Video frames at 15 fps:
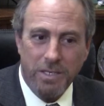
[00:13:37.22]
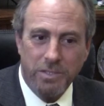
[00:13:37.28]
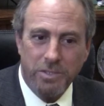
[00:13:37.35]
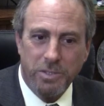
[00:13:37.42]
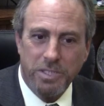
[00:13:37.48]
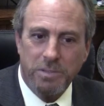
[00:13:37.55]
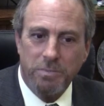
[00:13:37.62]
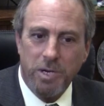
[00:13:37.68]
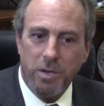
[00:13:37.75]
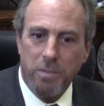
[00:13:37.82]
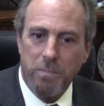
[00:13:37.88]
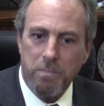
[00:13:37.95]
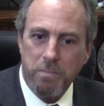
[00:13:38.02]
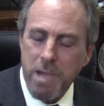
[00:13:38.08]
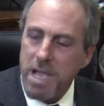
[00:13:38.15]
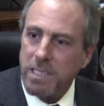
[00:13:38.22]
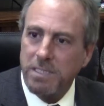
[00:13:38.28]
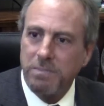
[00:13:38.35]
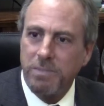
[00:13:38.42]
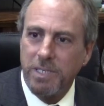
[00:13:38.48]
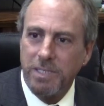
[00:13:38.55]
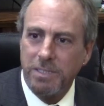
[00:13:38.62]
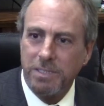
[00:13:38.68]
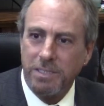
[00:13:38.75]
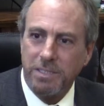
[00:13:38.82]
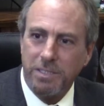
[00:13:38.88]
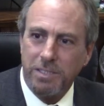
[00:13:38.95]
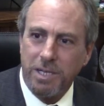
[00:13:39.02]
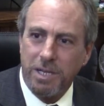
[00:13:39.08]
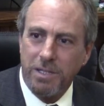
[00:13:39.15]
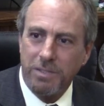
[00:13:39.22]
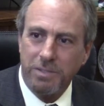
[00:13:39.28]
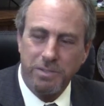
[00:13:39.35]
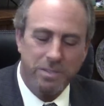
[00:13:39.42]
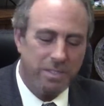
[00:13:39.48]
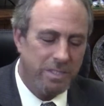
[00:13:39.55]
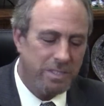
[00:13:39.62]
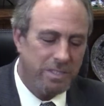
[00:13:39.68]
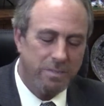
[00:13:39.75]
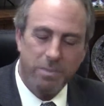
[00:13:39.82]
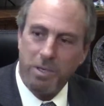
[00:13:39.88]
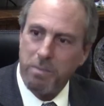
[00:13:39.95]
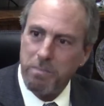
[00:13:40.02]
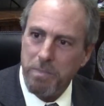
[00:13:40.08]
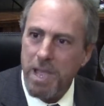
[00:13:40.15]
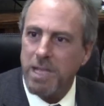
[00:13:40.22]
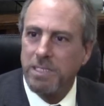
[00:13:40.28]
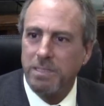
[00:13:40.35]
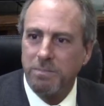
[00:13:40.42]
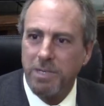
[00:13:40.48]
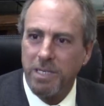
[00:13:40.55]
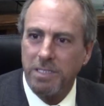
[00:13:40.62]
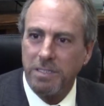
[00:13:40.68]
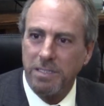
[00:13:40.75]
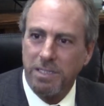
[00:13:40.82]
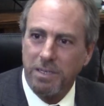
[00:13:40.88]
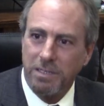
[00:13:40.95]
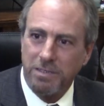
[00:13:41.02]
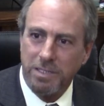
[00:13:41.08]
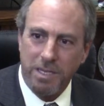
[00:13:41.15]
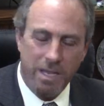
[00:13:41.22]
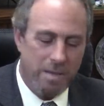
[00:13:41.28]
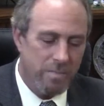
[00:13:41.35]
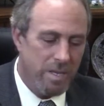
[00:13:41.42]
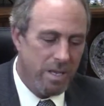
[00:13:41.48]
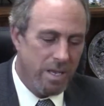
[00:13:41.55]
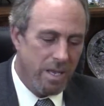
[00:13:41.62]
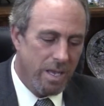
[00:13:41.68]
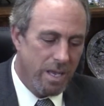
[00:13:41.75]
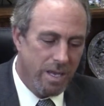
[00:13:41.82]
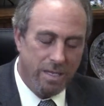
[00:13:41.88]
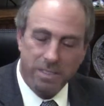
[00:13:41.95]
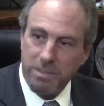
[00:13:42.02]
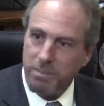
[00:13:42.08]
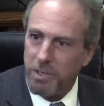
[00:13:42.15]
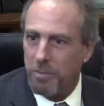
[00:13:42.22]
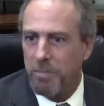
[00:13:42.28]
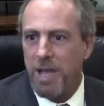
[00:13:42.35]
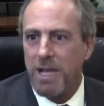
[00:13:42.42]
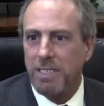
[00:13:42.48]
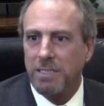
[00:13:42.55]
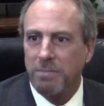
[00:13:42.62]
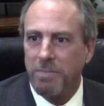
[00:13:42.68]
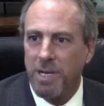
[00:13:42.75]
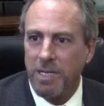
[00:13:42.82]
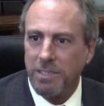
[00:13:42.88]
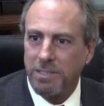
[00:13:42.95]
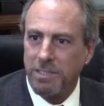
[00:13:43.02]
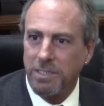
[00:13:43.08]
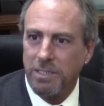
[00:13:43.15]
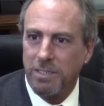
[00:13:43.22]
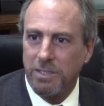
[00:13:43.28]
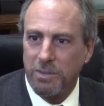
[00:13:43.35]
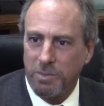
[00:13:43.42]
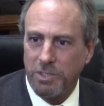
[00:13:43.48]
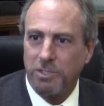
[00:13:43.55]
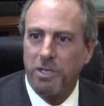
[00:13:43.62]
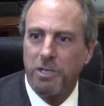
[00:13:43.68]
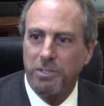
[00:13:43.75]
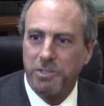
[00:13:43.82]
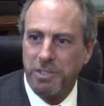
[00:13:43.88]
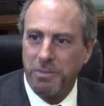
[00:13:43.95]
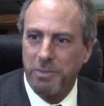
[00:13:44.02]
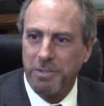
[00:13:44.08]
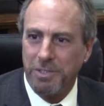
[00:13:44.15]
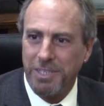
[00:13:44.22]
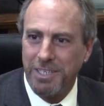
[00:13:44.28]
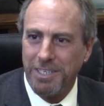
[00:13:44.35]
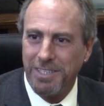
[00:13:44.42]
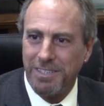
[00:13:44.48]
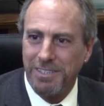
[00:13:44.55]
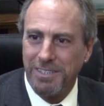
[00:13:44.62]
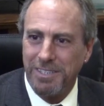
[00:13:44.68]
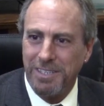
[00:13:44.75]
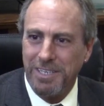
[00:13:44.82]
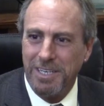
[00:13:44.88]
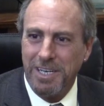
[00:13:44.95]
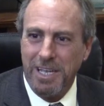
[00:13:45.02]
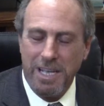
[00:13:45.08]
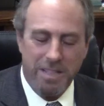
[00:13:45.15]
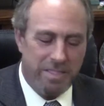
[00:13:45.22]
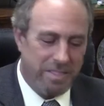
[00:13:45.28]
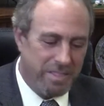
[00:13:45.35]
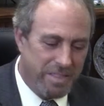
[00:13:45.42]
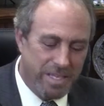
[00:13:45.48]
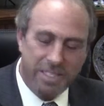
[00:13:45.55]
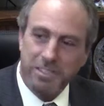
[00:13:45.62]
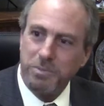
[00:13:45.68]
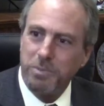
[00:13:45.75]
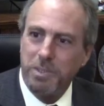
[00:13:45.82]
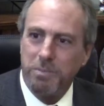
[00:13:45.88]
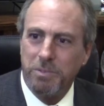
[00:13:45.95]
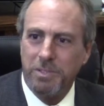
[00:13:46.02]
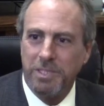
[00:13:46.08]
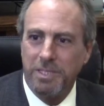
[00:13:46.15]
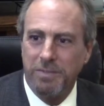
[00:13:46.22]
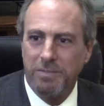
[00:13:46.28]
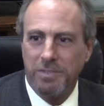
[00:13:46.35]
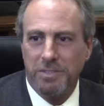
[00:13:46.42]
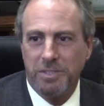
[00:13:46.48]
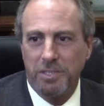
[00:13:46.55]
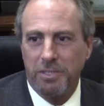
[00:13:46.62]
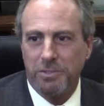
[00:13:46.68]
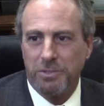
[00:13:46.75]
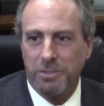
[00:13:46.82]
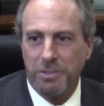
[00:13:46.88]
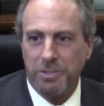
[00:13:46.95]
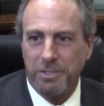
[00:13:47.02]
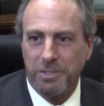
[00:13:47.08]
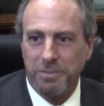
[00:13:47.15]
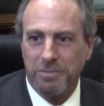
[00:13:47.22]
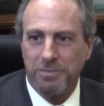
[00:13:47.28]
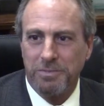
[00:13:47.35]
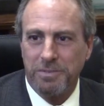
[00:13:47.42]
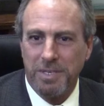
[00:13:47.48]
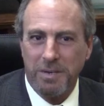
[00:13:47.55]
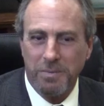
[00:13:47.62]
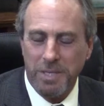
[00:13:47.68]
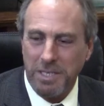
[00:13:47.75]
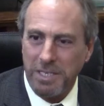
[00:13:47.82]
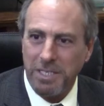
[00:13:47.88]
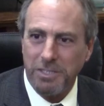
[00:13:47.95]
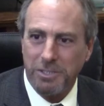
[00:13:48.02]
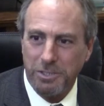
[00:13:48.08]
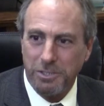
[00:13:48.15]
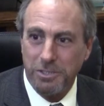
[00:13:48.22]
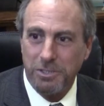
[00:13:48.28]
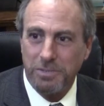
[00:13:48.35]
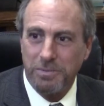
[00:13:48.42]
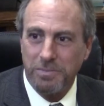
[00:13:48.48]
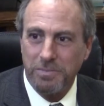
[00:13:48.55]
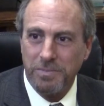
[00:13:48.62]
So it's about maximizing the dollars, it's about maximizing our time, and it's about maximizing the results of bringing people. And this, we believe, is the alternative that we need to do.